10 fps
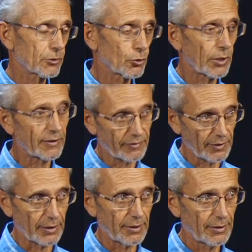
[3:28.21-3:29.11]
to get
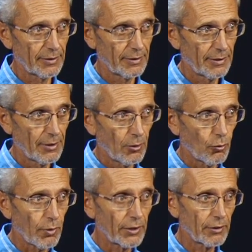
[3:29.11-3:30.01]
sick.
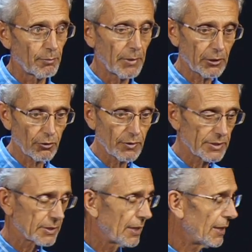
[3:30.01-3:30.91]
When the mycorrhiza